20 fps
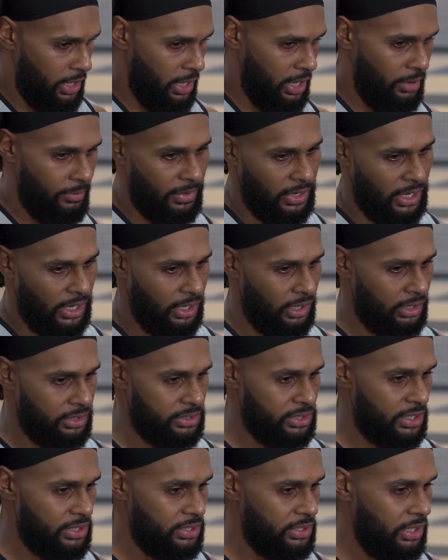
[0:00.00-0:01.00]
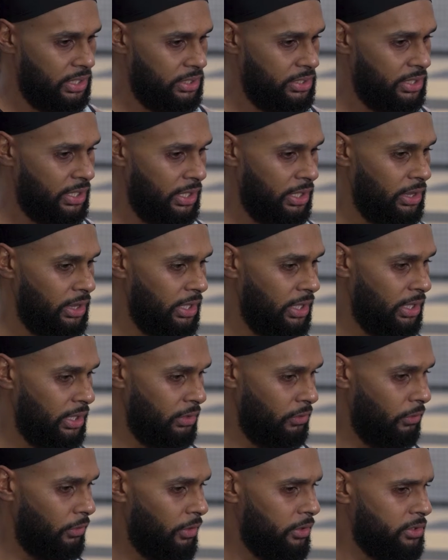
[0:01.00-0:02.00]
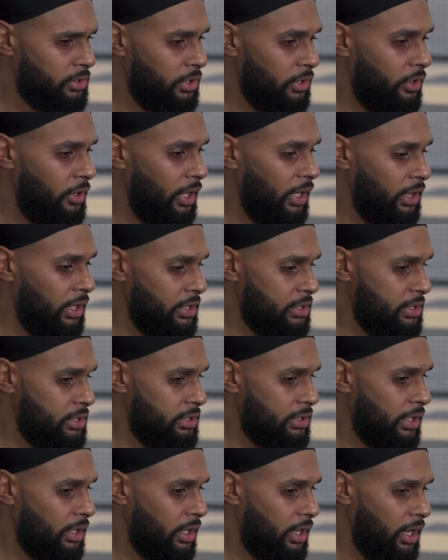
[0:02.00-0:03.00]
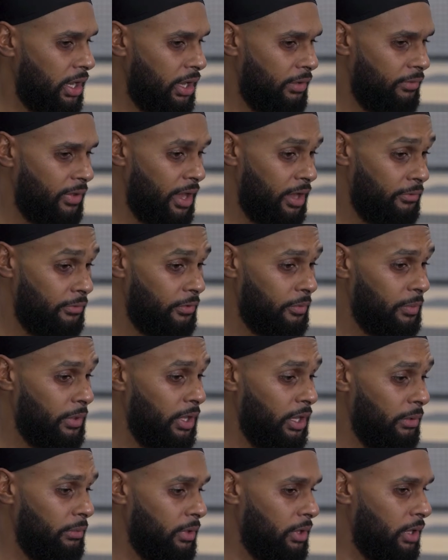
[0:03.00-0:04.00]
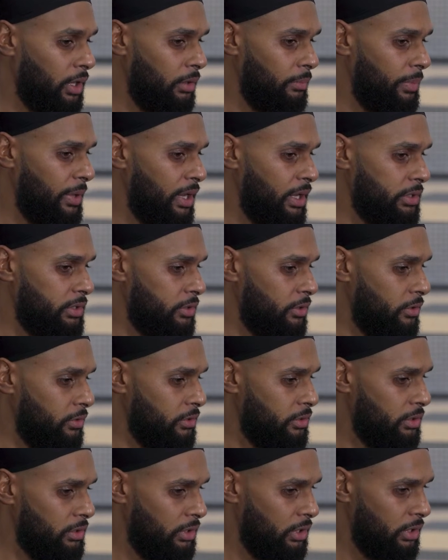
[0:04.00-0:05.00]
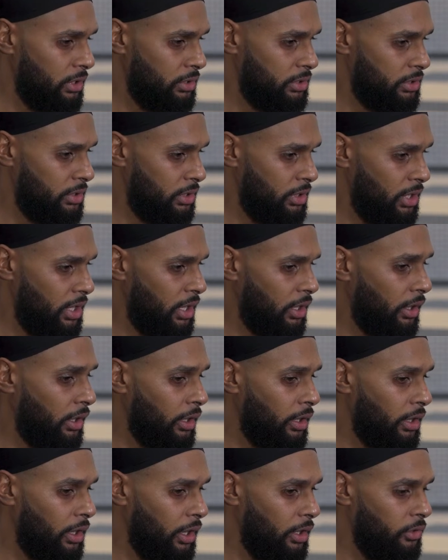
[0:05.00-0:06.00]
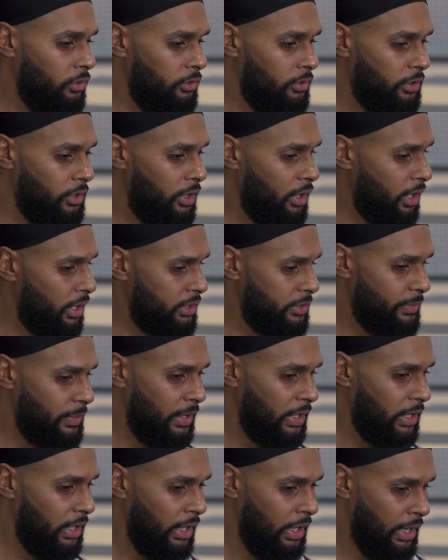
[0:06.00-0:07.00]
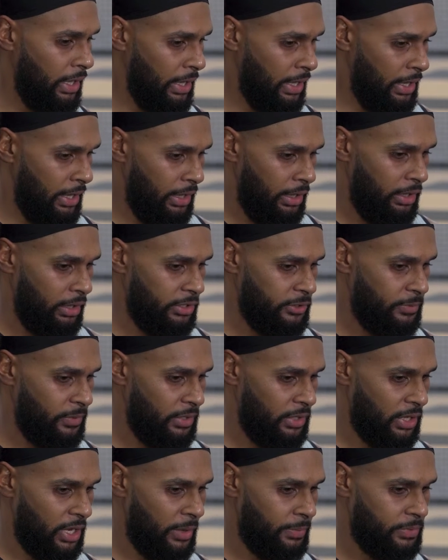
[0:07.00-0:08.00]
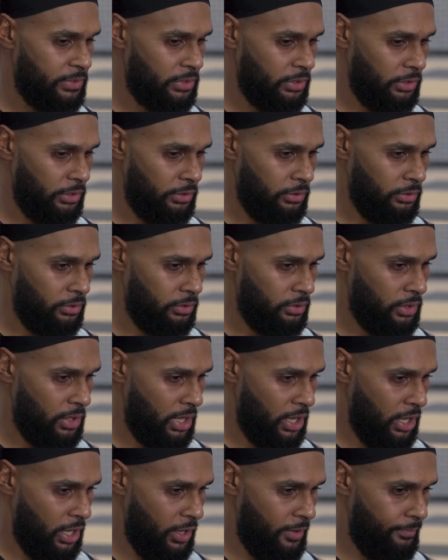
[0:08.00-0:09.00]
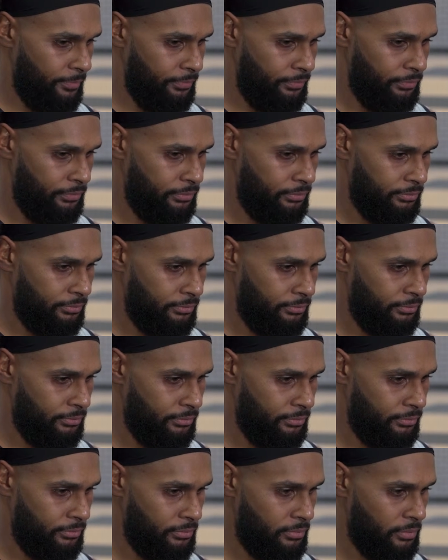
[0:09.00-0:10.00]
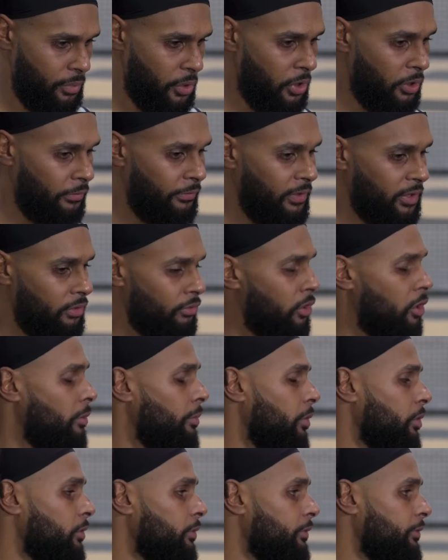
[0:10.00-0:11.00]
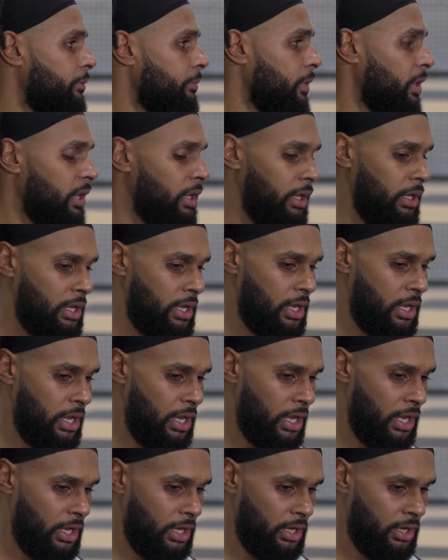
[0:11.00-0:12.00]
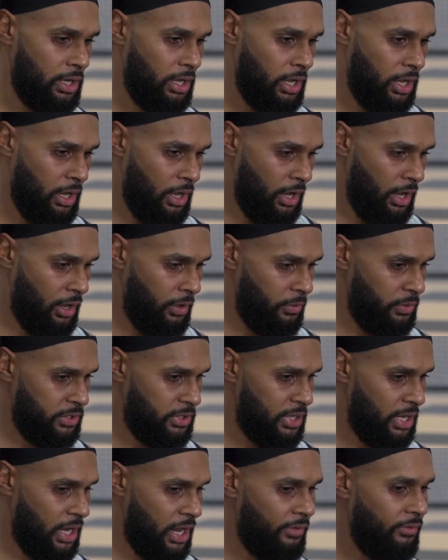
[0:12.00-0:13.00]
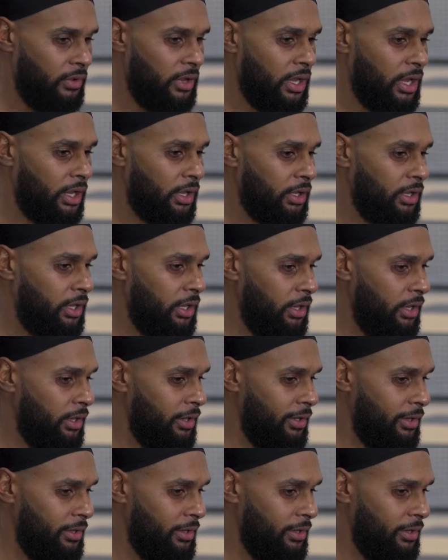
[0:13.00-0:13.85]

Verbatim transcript: Um, and, and, as I said, take that all those learning lessons that I have had from him and, and pass it on to the to the young and, and new guys. But he's been an absolute um, perfect role model for me, and I wish that every young kid